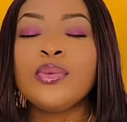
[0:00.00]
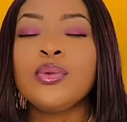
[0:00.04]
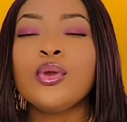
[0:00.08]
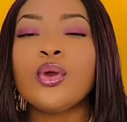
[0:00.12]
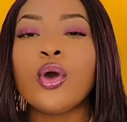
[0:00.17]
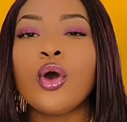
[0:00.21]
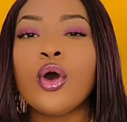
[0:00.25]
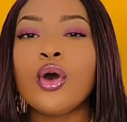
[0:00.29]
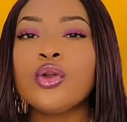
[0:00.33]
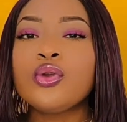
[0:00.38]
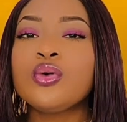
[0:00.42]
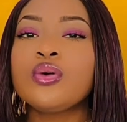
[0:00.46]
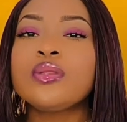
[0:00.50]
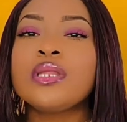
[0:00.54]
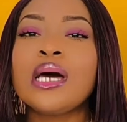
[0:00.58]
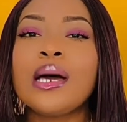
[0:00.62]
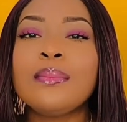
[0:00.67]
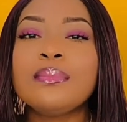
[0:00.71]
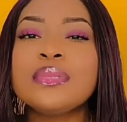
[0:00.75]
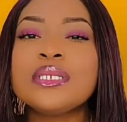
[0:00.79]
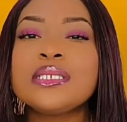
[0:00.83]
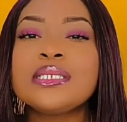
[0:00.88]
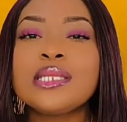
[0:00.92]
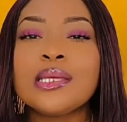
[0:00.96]
we all know
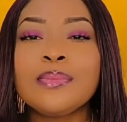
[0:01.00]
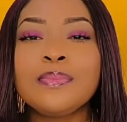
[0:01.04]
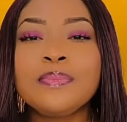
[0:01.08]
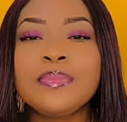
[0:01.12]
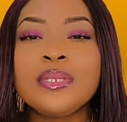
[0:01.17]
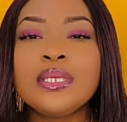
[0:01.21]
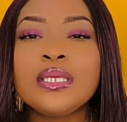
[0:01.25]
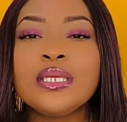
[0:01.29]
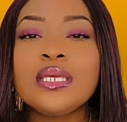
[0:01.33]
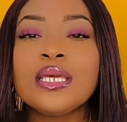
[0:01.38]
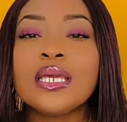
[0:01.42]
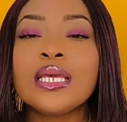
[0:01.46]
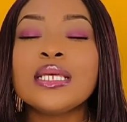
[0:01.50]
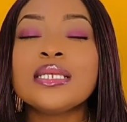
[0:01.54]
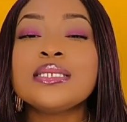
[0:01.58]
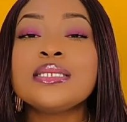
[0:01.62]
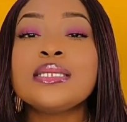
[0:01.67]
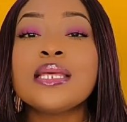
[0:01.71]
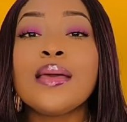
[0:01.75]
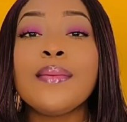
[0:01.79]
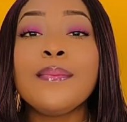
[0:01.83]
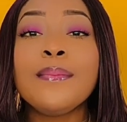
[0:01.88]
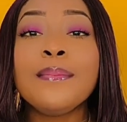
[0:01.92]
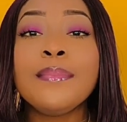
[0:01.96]
that Mr. P is
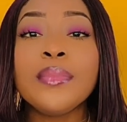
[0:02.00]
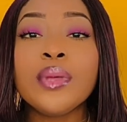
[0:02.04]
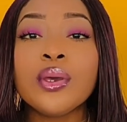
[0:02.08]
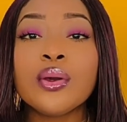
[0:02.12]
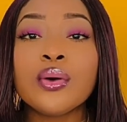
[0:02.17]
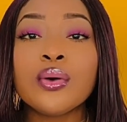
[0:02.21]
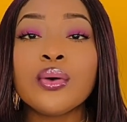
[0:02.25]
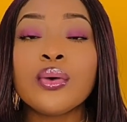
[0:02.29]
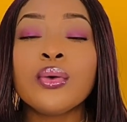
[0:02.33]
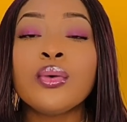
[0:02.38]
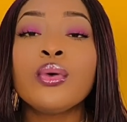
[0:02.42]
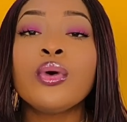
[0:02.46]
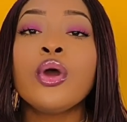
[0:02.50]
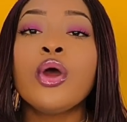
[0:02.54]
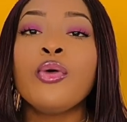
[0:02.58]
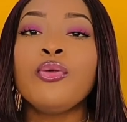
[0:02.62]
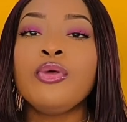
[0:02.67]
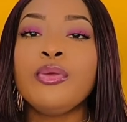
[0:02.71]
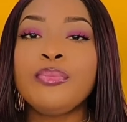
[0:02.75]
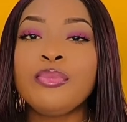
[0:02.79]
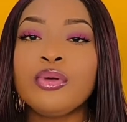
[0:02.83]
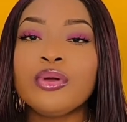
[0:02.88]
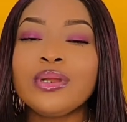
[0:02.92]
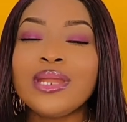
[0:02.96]
the male
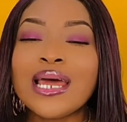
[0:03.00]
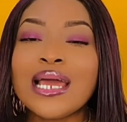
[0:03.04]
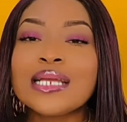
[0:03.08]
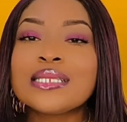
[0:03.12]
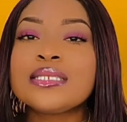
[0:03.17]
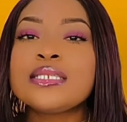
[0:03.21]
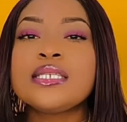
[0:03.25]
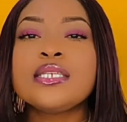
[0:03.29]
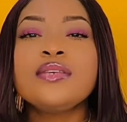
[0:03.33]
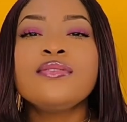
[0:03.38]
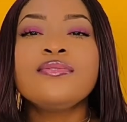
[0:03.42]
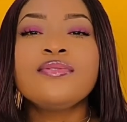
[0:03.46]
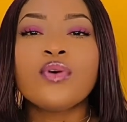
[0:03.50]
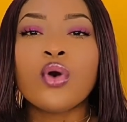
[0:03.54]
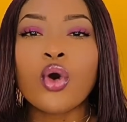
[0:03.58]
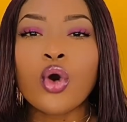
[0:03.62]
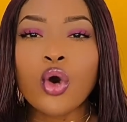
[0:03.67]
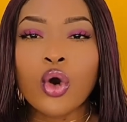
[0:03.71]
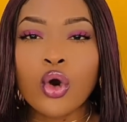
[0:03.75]
reproductive